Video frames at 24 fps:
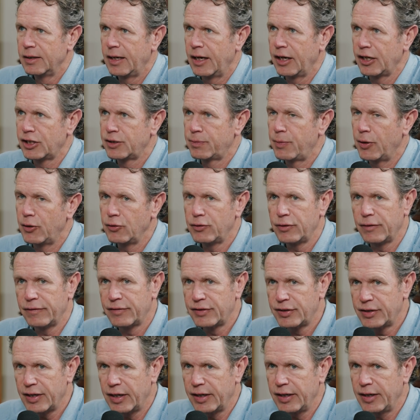An exposure of
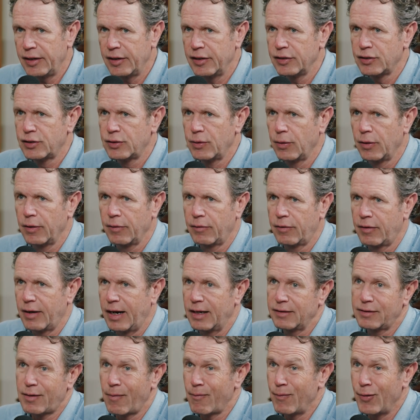studying the historic
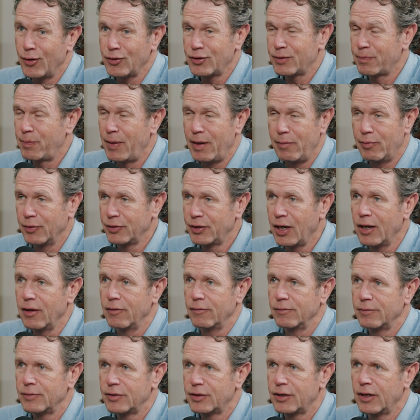craft that most people
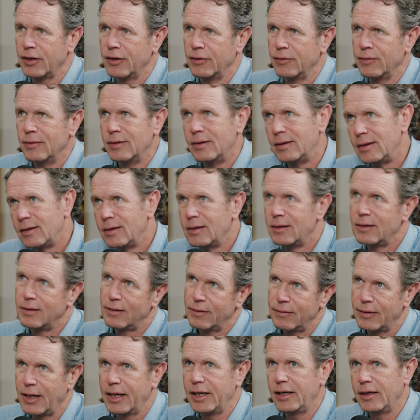don't. So,
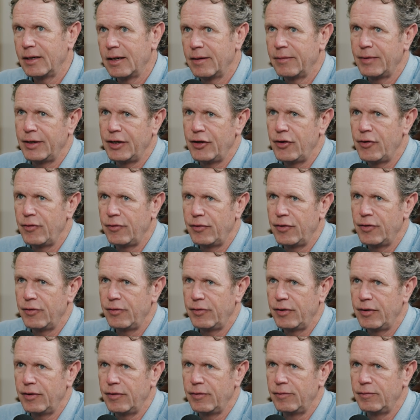right? I mean,
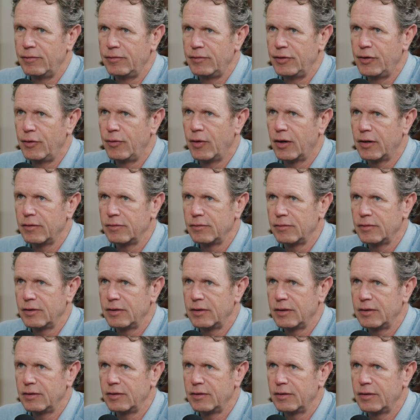you aren't
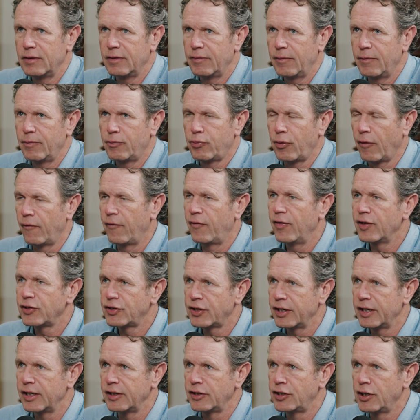
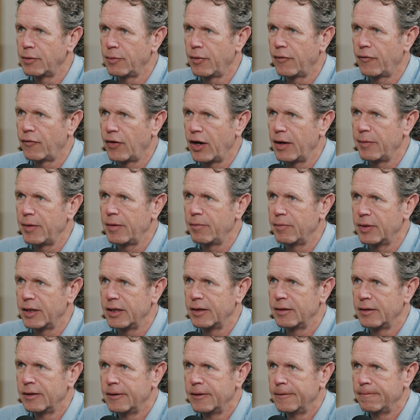proficient at timber framing,
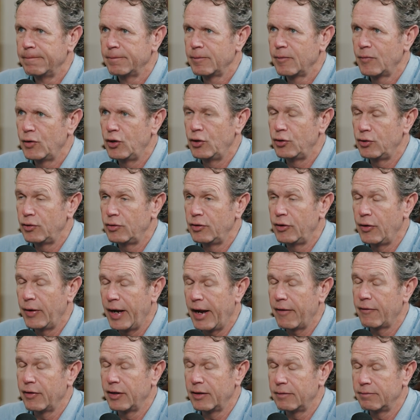but you
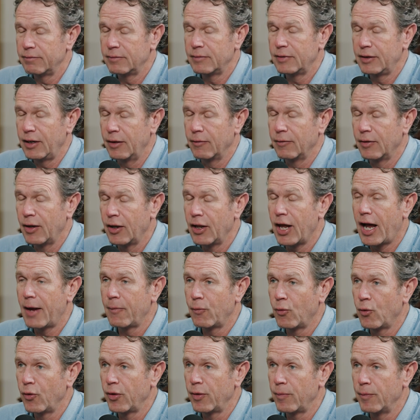have a lot
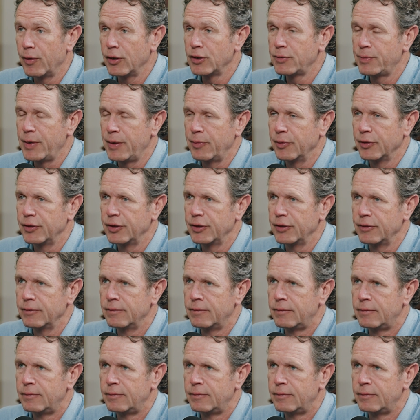more than most people do.